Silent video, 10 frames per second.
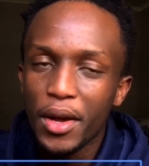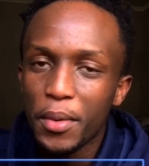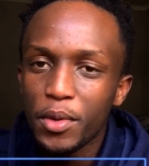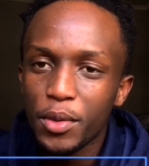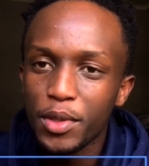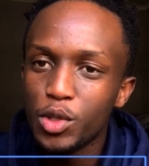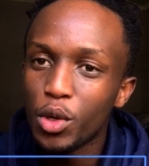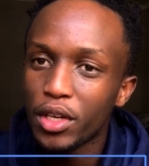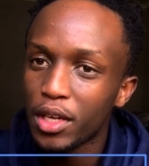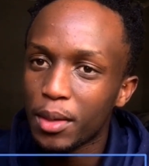I'm gonna be
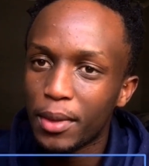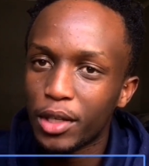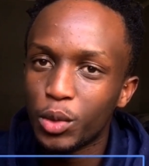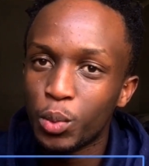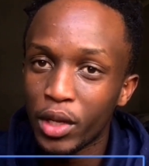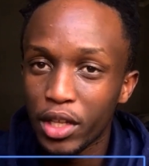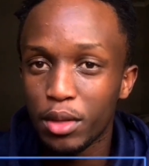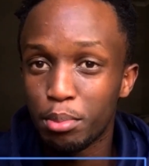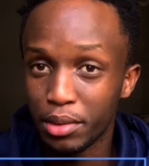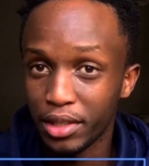talking about one of
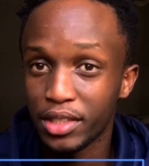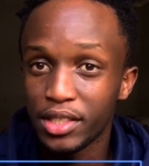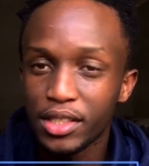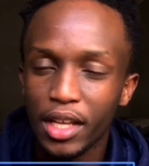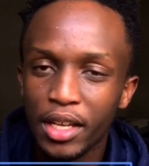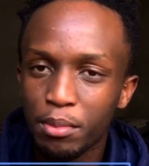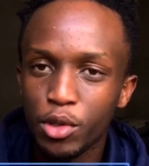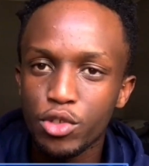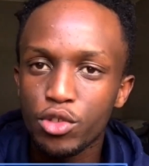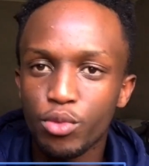the biggest and
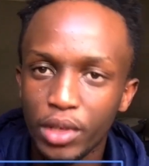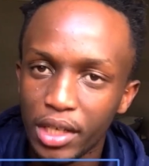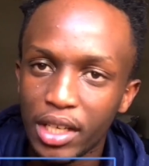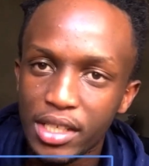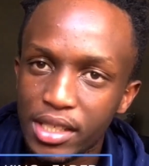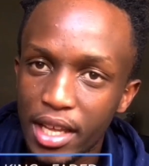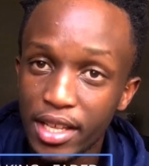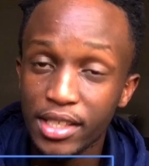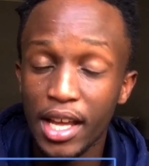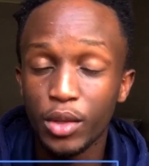most realist
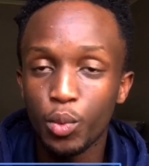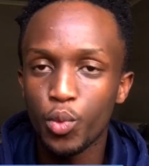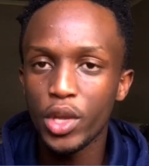things that